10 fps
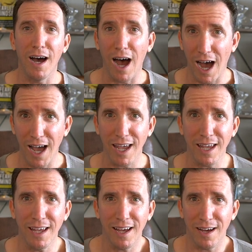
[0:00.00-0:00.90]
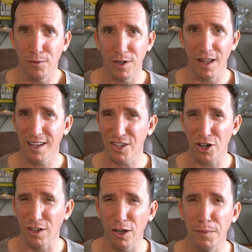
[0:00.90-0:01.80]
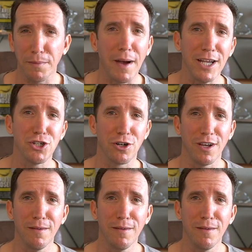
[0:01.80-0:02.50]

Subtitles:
I would like to share a little bit of my journey